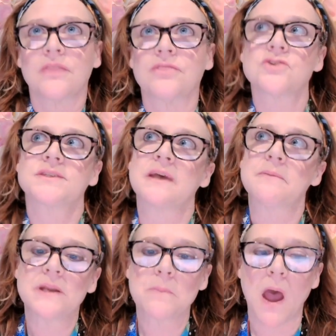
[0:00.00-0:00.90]
there's
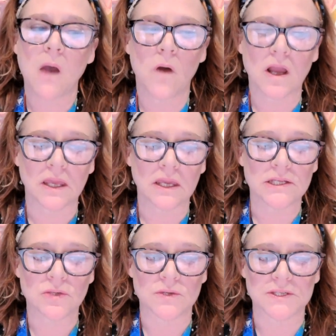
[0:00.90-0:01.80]
something about walking
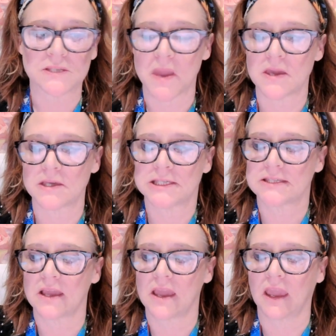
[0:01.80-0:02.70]
into a
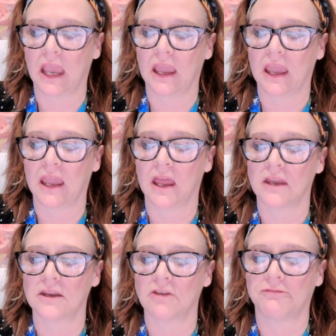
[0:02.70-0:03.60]
space
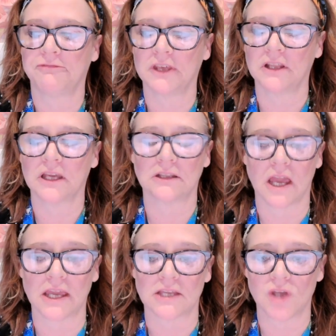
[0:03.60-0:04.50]
and feeling
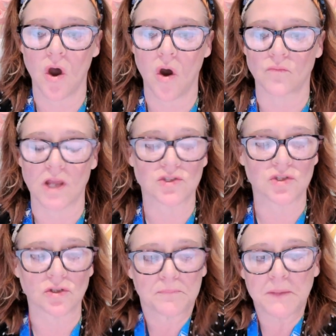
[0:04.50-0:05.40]
like it's home, right?
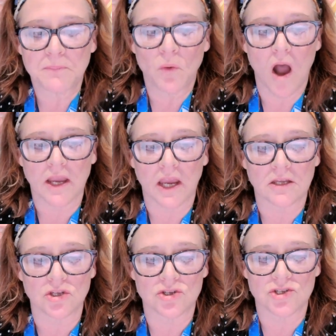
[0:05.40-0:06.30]
So people walk in
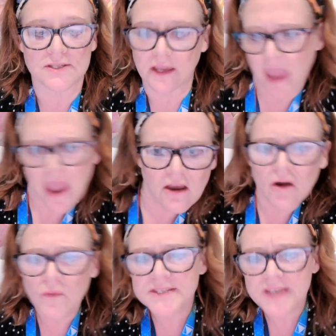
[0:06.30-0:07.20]
and you're just like, "Hey
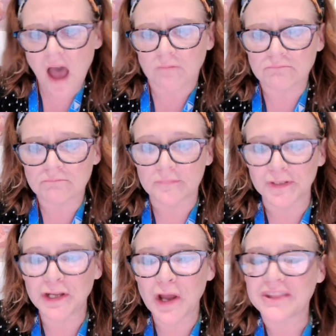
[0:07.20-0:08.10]
girl, what's up?"
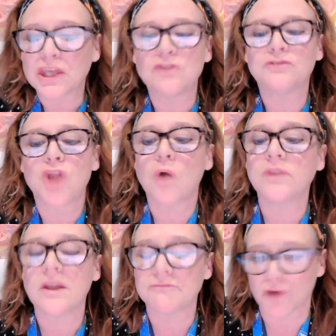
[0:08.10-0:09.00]
Like you've known
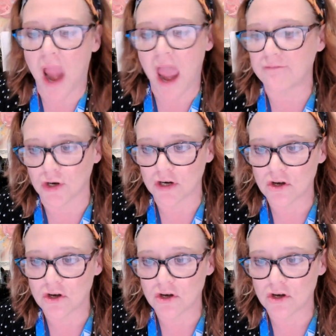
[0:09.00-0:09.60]
them forever.